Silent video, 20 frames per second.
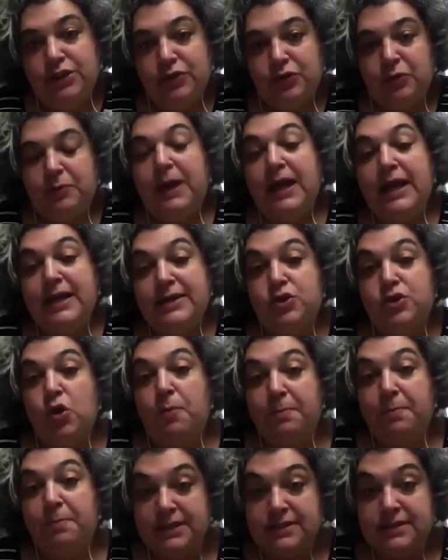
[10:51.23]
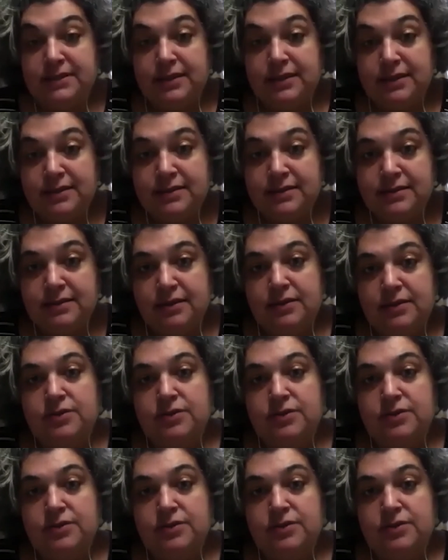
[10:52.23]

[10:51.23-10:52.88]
group as your business,